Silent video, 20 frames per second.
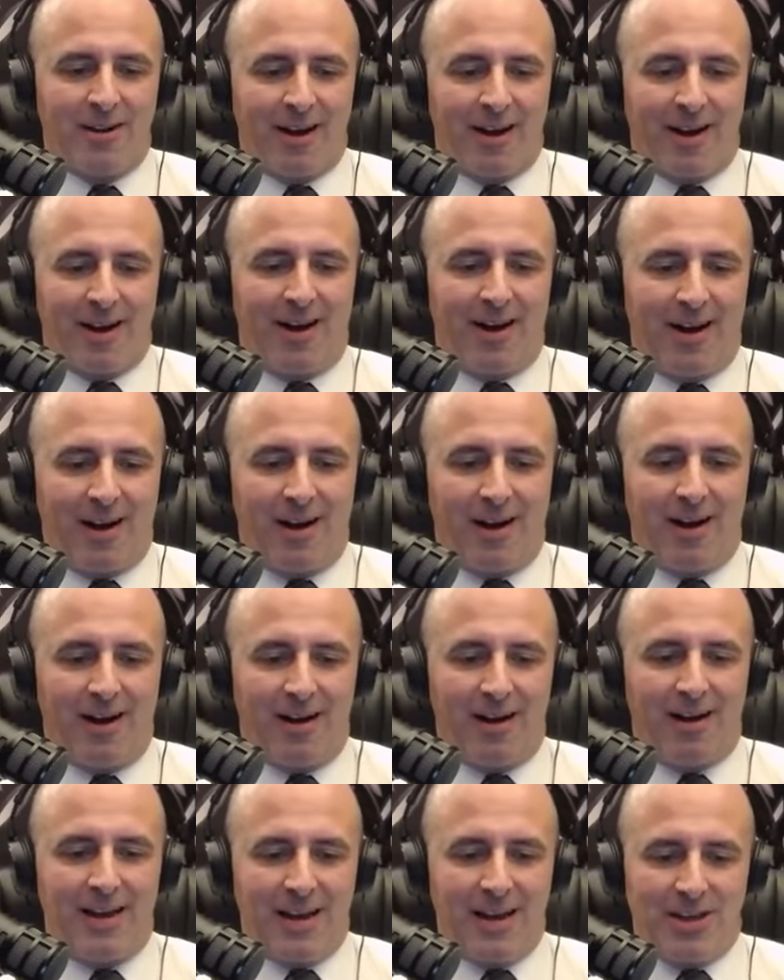
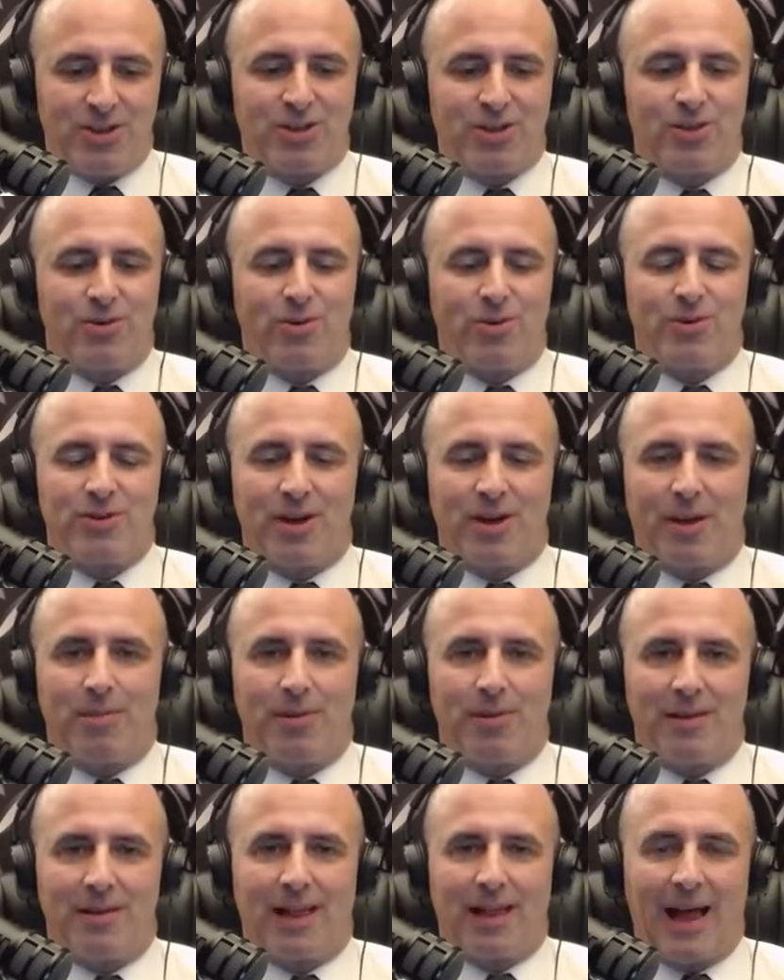Uh, East was up
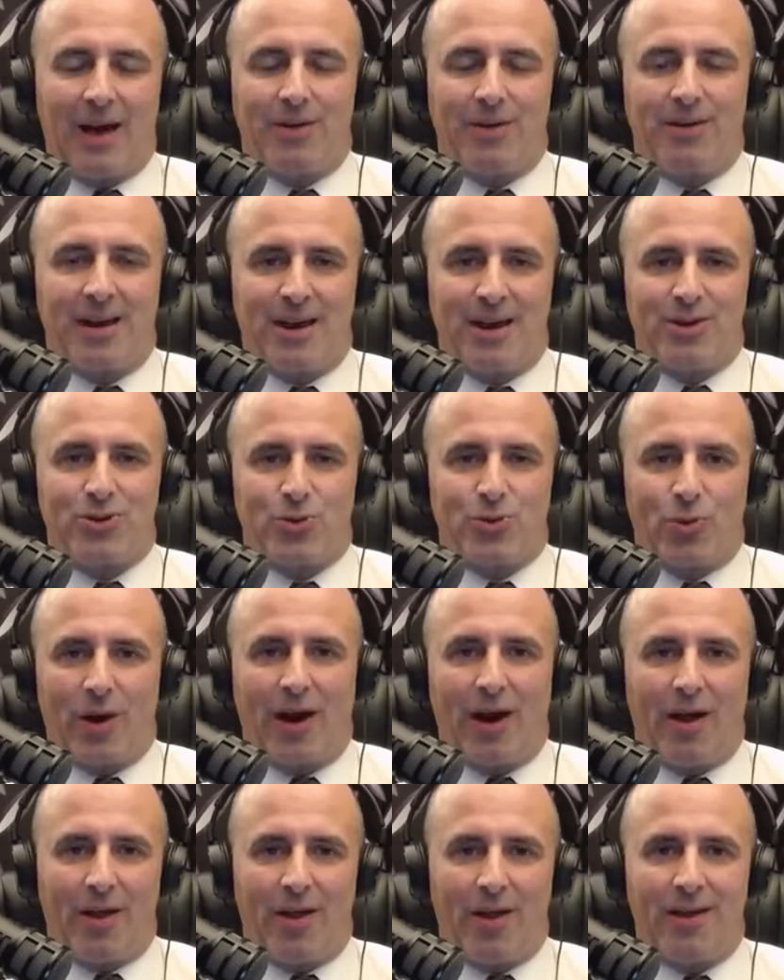at Loudon as
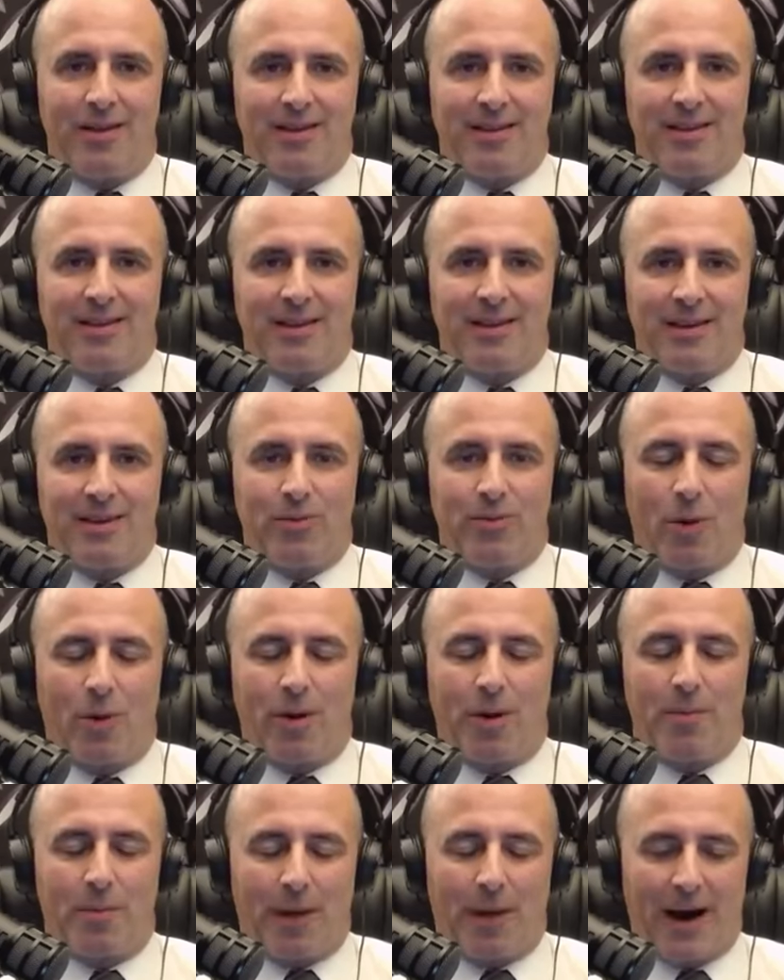well. They
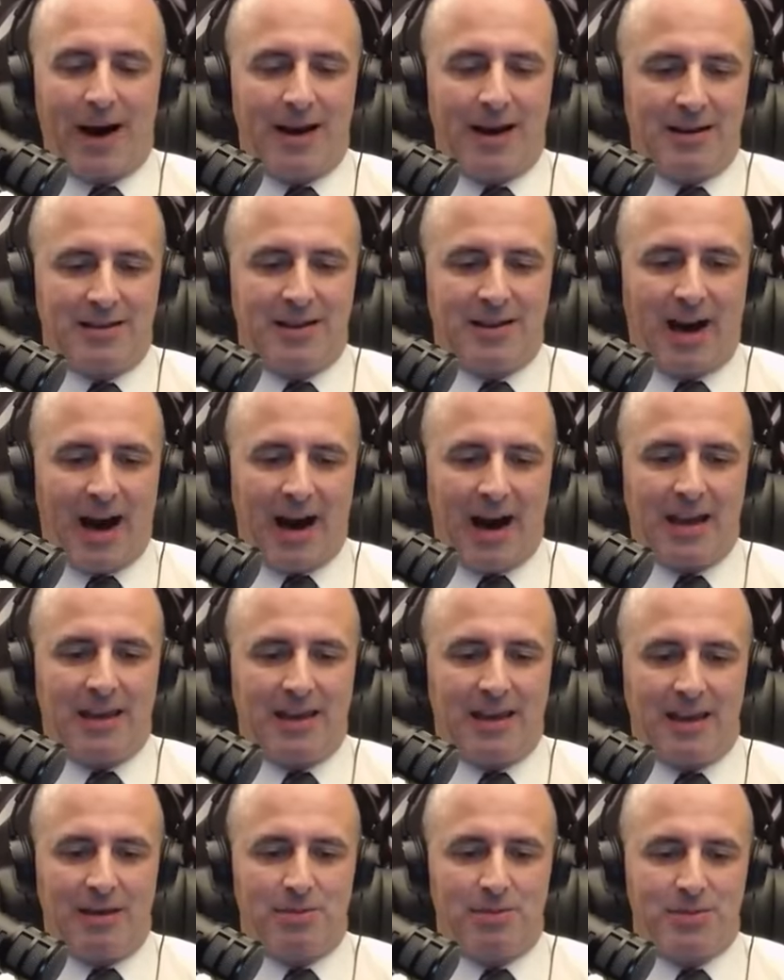won by Ty
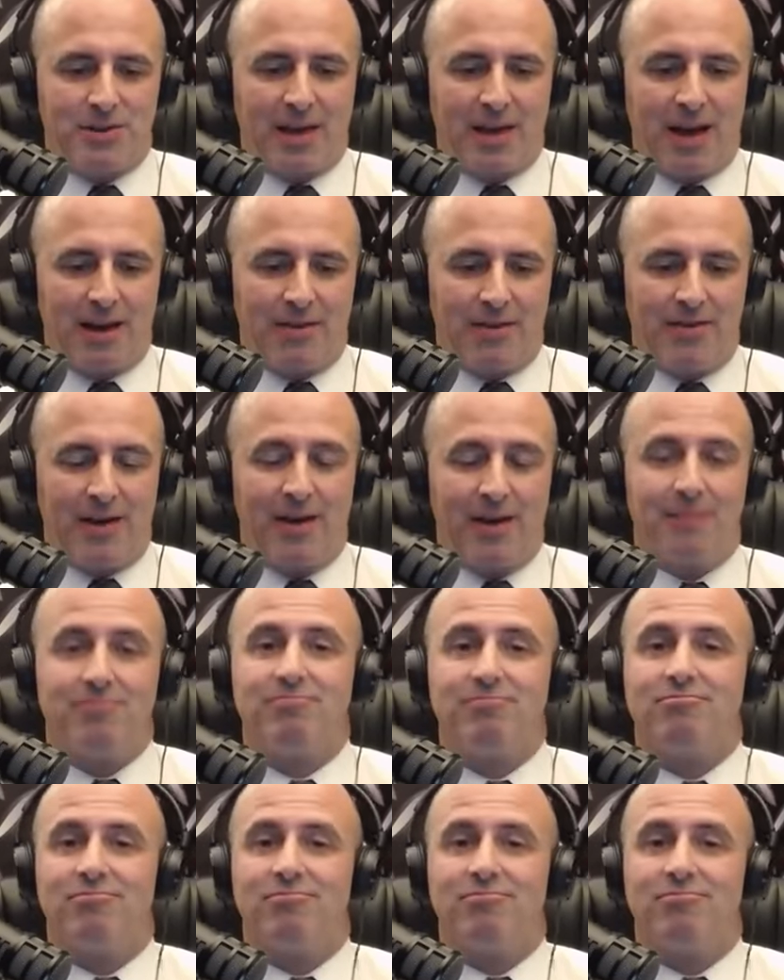Gibbs that event.